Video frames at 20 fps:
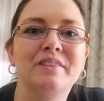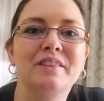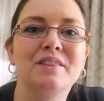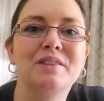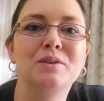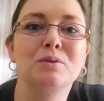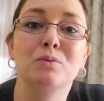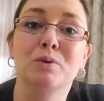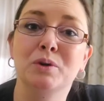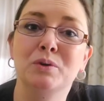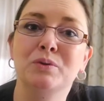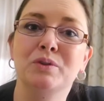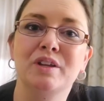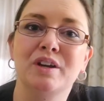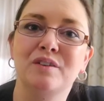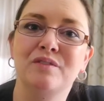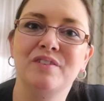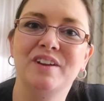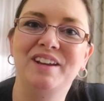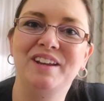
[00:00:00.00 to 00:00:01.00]
through
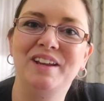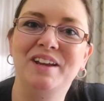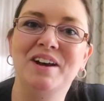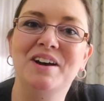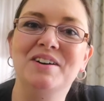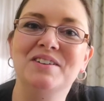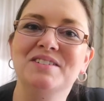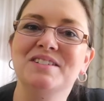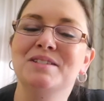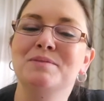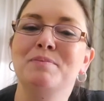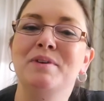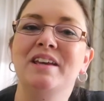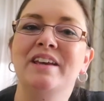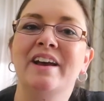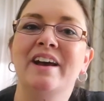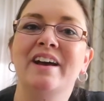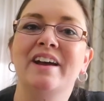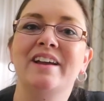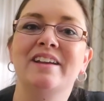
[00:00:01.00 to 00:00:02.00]
their videos,
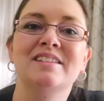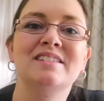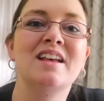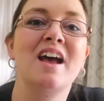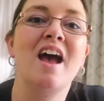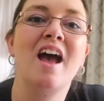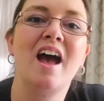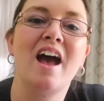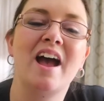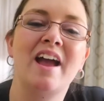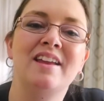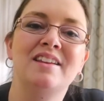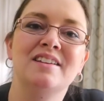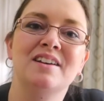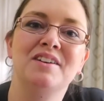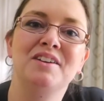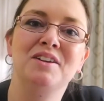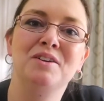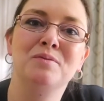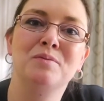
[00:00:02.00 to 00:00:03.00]
because I
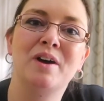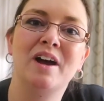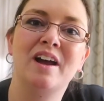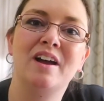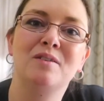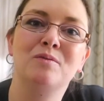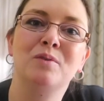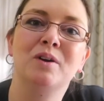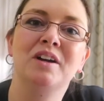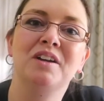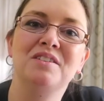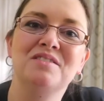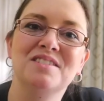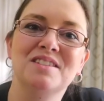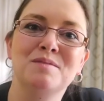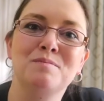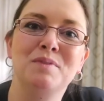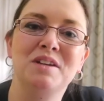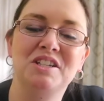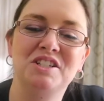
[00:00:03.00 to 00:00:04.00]
tell you what, we're
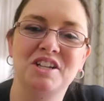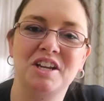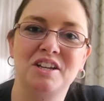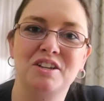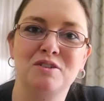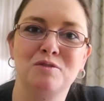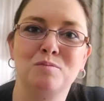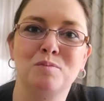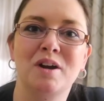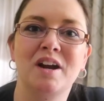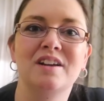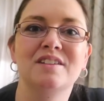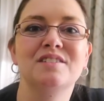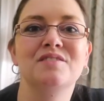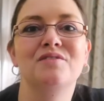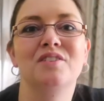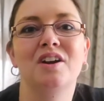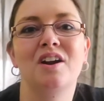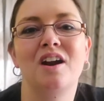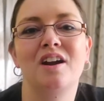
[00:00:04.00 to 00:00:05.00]
using BJU Press
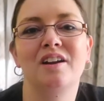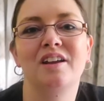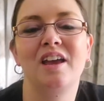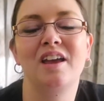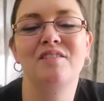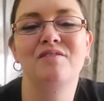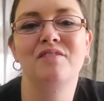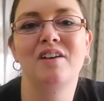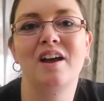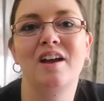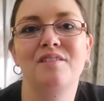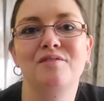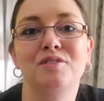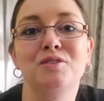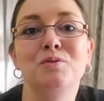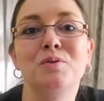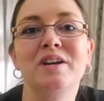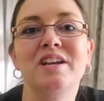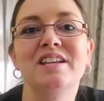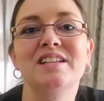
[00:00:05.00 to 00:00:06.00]
for our K-5
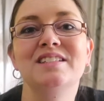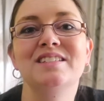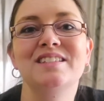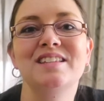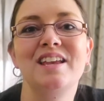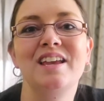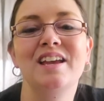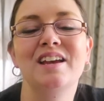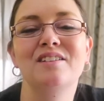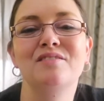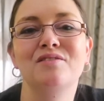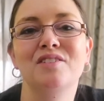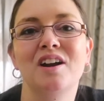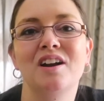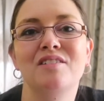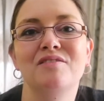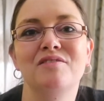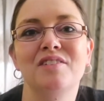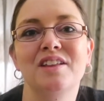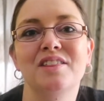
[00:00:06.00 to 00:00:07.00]
twins and for
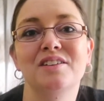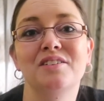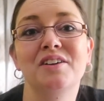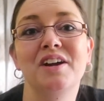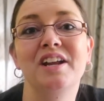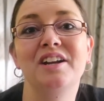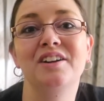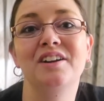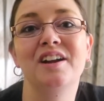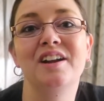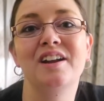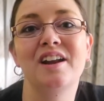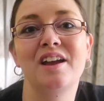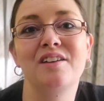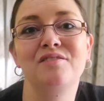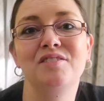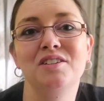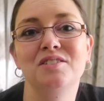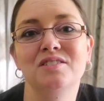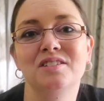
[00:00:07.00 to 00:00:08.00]
our 5th grader, and
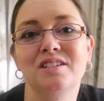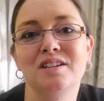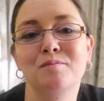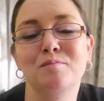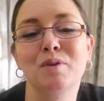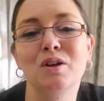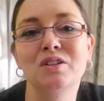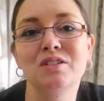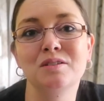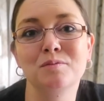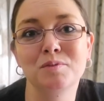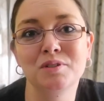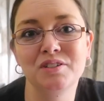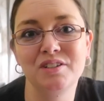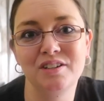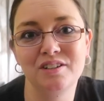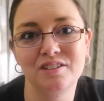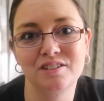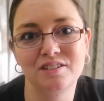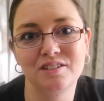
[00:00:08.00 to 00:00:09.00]
I've used it multiple
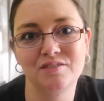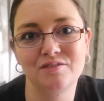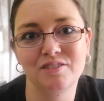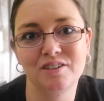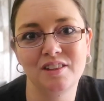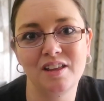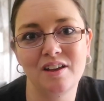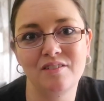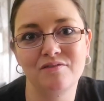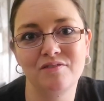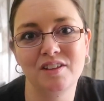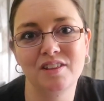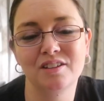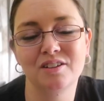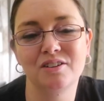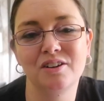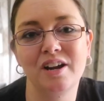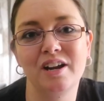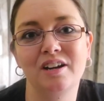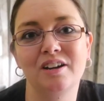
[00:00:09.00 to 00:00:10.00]
years for that 5th
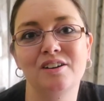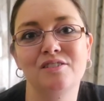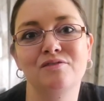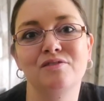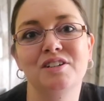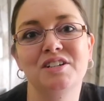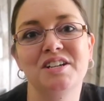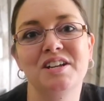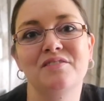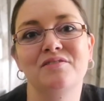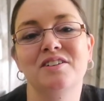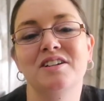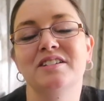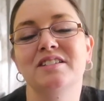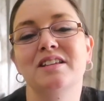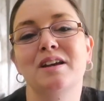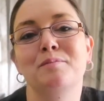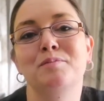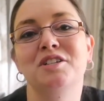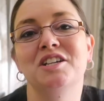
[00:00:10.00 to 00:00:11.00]
grader for different
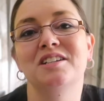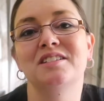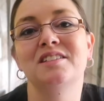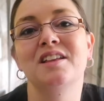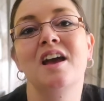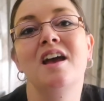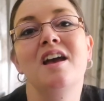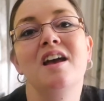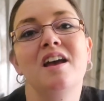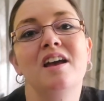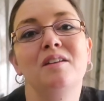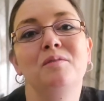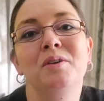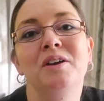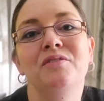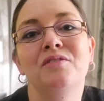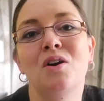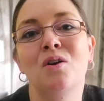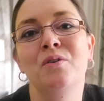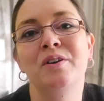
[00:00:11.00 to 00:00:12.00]
subjects, and
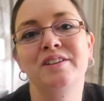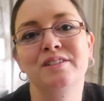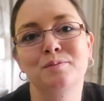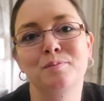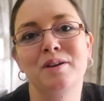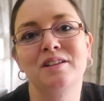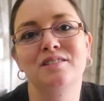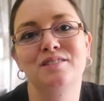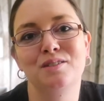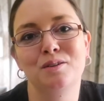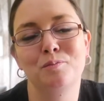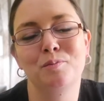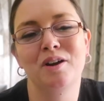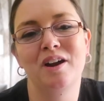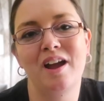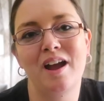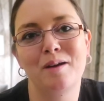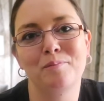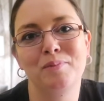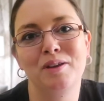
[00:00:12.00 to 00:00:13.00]
we've always been super
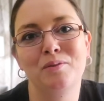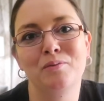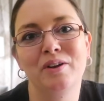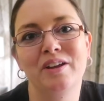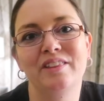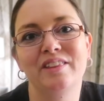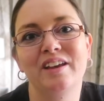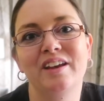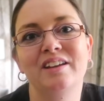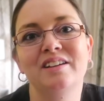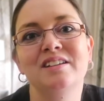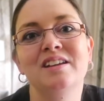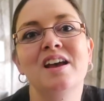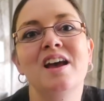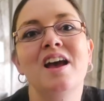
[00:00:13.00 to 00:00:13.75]
happy with it.